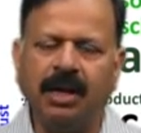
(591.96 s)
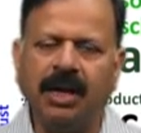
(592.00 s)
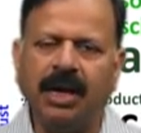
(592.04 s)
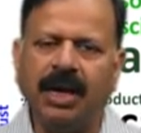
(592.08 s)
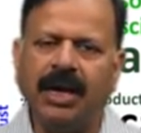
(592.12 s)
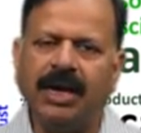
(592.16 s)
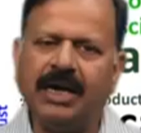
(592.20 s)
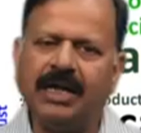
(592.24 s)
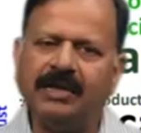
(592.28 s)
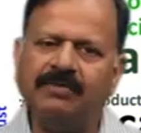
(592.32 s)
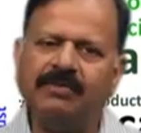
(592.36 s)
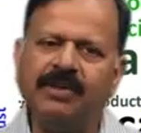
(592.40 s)

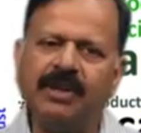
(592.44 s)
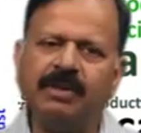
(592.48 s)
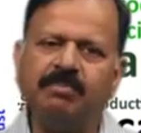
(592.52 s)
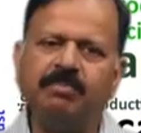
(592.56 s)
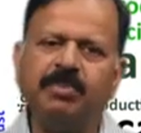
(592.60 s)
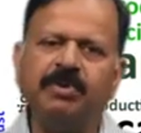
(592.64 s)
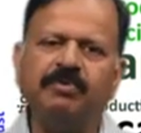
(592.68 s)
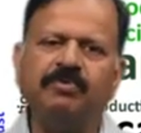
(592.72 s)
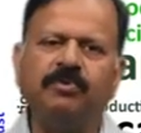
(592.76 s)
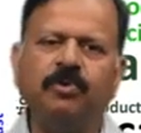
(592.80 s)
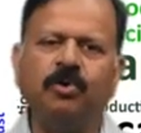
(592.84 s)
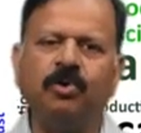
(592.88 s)
And even
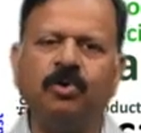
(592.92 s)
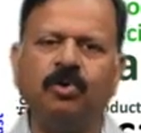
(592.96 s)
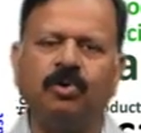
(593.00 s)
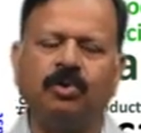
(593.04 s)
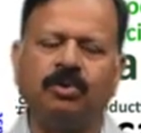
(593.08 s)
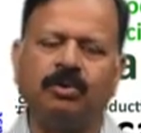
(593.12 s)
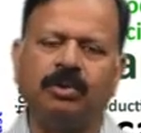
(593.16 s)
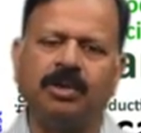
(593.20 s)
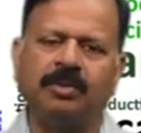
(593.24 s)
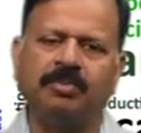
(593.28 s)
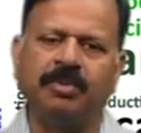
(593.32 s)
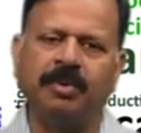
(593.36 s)
before
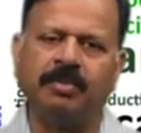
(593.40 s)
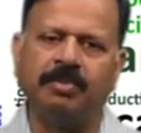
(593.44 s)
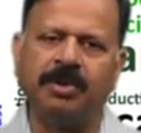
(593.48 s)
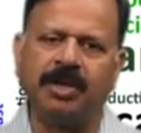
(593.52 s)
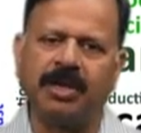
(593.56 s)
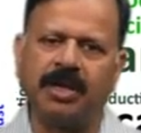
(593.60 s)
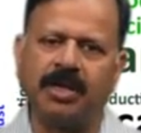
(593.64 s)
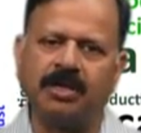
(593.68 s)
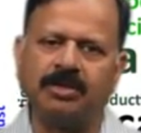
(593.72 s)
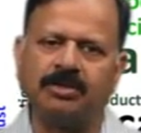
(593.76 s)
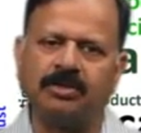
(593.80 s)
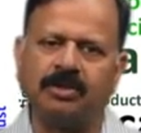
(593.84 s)
the
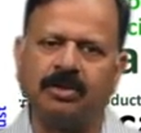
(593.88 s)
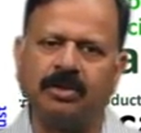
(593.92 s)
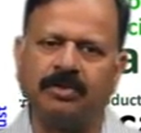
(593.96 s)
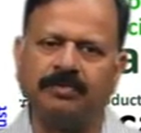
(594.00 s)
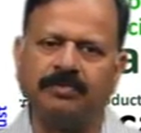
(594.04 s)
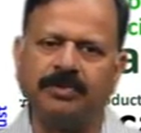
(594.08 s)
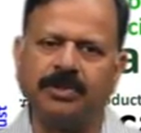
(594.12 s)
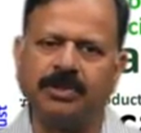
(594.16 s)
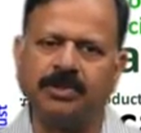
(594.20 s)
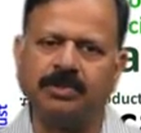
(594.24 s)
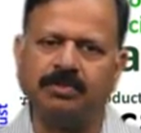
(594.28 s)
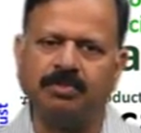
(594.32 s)
publication
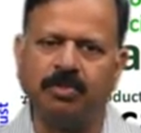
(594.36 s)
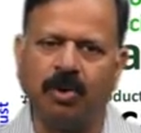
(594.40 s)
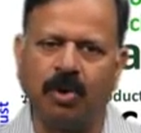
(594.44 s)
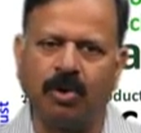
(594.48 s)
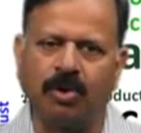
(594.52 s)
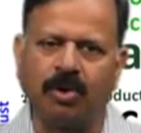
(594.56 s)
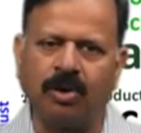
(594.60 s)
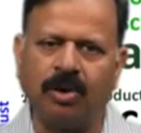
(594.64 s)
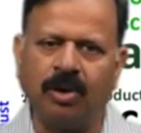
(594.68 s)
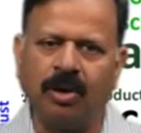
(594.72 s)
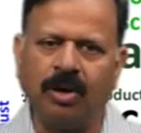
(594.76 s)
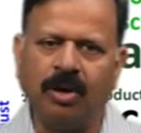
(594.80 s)
of this
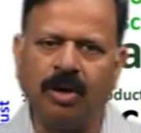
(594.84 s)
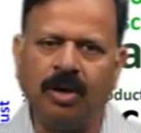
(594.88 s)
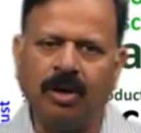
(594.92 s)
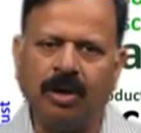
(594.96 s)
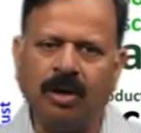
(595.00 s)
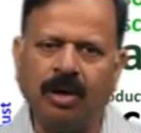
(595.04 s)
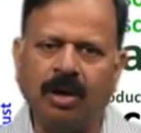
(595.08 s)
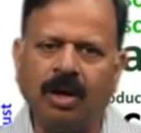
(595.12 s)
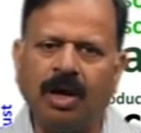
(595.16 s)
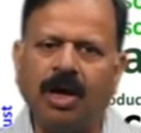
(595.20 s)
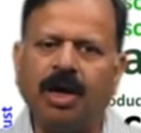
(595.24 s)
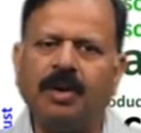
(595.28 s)
book,
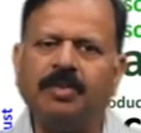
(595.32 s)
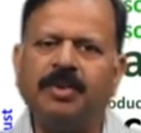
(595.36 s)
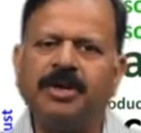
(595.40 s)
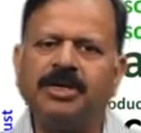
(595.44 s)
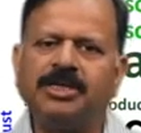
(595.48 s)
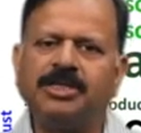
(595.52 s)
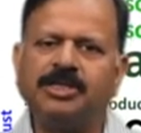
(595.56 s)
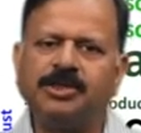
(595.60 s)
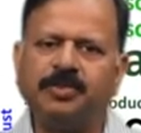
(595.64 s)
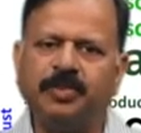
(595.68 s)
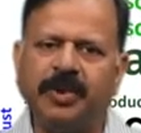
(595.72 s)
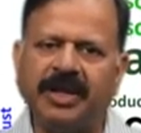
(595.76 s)

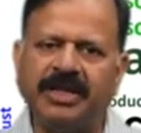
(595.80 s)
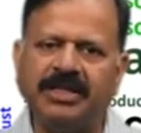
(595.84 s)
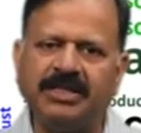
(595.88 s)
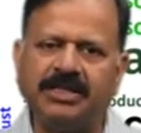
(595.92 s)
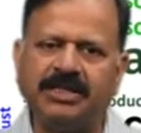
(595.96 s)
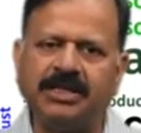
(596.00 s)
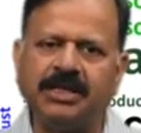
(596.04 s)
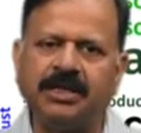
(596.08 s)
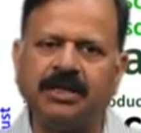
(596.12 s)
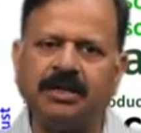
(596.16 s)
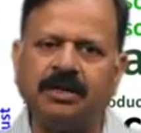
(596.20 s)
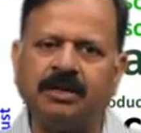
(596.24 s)
Herbert
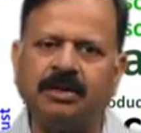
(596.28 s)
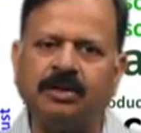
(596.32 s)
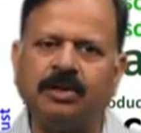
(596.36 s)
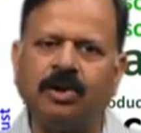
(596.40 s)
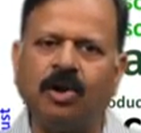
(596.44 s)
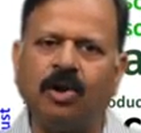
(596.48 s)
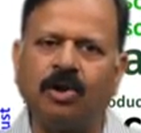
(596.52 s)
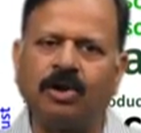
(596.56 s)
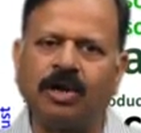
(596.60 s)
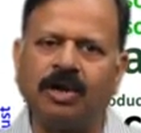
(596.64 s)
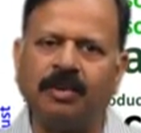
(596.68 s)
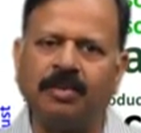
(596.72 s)
Spencer
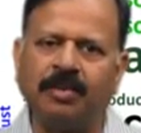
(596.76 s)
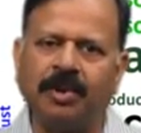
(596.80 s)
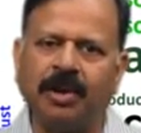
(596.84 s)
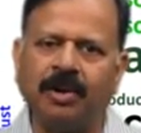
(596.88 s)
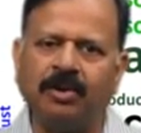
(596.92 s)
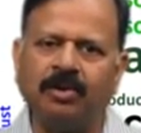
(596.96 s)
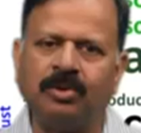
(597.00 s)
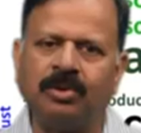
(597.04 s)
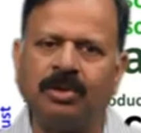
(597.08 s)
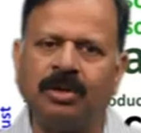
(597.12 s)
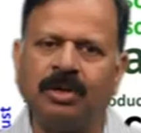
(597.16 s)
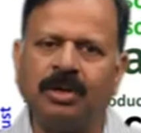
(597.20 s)
talked
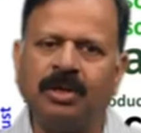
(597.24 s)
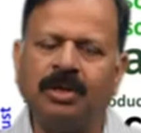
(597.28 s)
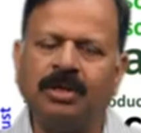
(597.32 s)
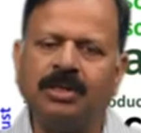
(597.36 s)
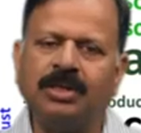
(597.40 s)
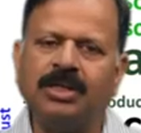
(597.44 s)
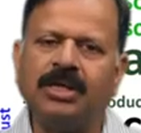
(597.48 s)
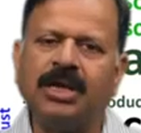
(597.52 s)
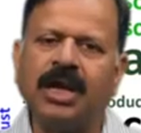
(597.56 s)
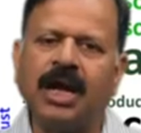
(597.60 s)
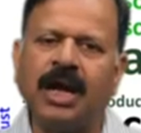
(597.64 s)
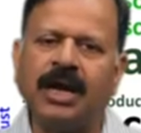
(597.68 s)
about
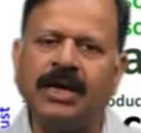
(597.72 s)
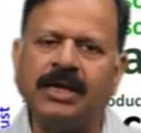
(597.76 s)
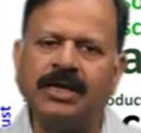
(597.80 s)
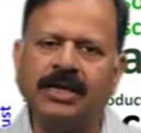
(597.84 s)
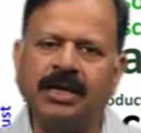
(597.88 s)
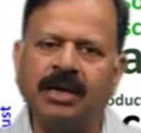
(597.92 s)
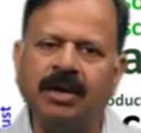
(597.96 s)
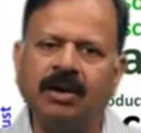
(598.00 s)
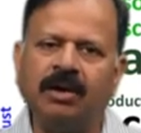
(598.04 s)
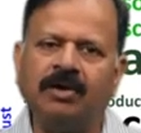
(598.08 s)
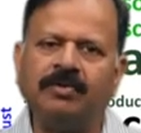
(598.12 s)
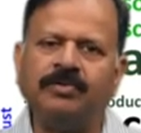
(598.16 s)
the
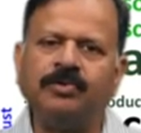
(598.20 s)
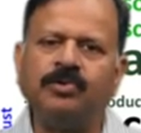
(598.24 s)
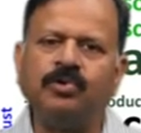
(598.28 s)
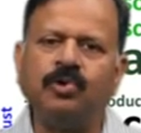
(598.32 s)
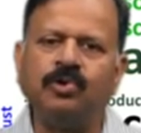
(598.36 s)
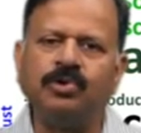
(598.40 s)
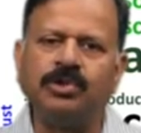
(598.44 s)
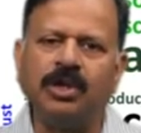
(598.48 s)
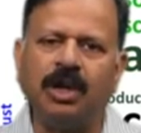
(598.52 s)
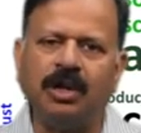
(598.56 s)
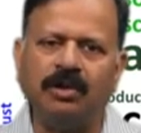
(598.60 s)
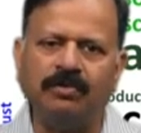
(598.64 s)
idea of
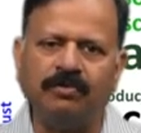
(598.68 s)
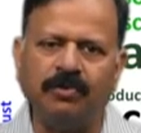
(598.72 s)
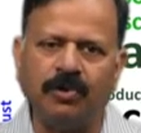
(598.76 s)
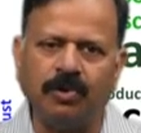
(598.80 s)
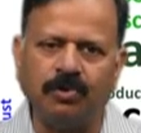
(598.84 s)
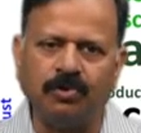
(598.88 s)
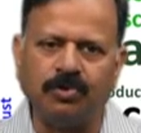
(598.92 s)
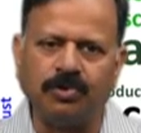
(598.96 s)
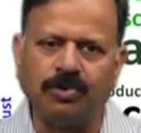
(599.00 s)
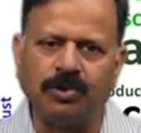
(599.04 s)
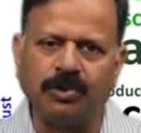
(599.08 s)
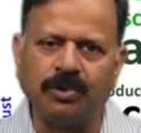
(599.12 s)
social
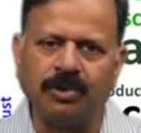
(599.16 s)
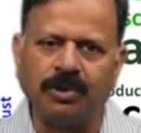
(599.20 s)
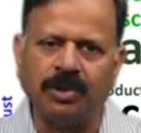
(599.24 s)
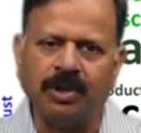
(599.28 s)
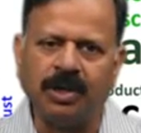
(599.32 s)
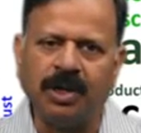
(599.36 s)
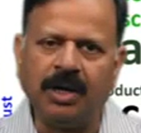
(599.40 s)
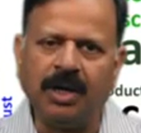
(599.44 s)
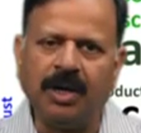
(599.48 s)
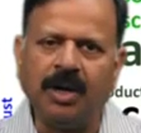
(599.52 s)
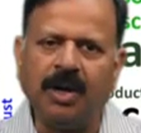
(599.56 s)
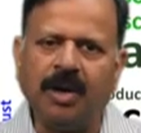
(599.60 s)
evolution.
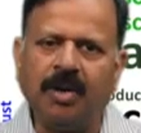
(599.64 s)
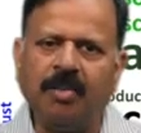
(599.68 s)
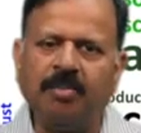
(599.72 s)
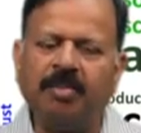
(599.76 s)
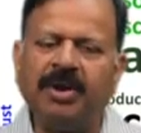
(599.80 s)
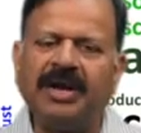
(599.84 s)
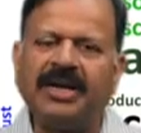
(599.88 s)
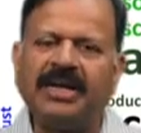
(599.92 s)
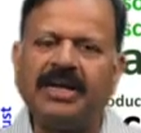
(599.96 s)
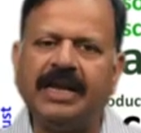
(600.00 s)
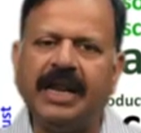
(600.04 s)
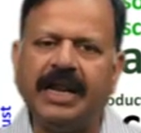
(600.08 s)

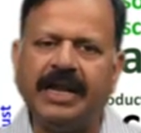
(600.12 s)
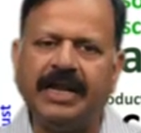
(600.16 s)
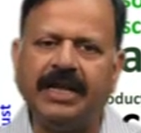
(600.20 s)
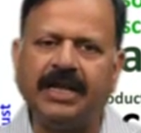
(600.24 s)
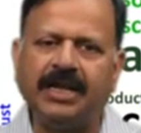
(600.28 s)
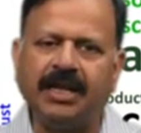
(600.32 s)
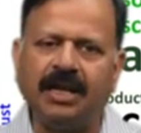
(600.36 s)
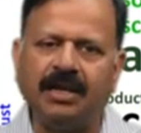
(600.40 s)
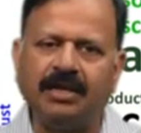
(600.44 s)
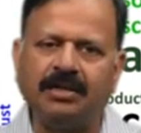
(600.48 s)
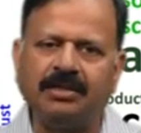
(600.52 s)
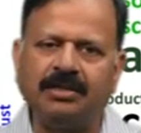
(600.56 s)
But in any
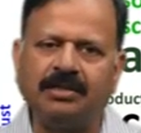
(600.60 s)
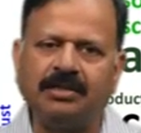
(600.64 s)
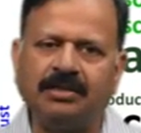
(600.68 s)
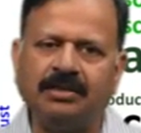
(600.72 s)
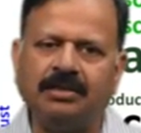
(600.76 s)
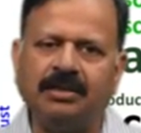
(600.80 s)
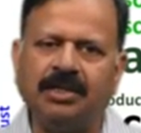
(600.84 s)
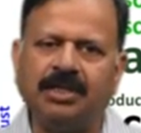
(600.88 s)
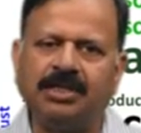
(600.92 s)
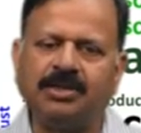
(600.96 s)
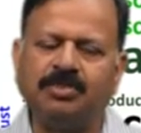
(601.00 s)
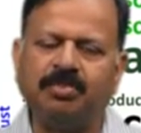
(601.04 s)
case,
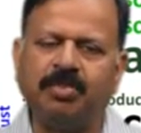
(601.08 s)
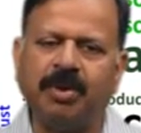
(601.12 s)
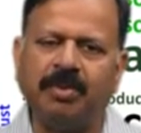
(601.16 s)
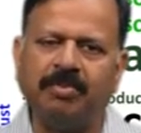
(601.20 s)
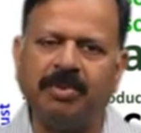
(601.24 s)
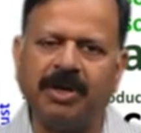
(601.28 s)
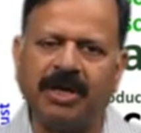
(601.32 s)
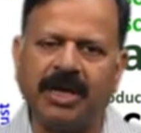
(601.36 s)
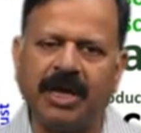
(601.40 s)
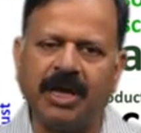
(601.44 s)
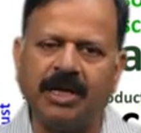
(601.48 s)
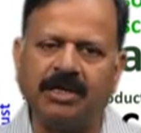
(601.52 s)
this
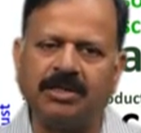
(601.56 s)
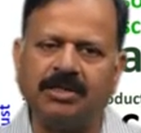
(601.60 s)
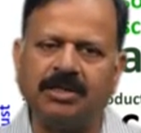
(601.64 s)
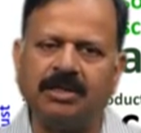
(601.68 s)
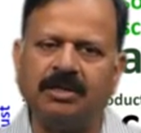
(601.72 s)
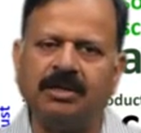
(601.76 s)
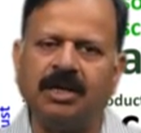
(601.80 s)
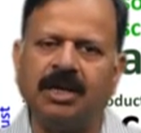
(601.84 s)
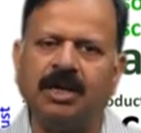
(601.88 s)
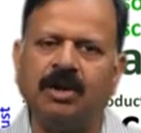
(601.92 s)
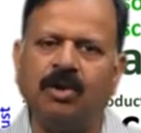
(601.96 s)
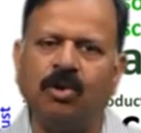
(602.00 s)
publication and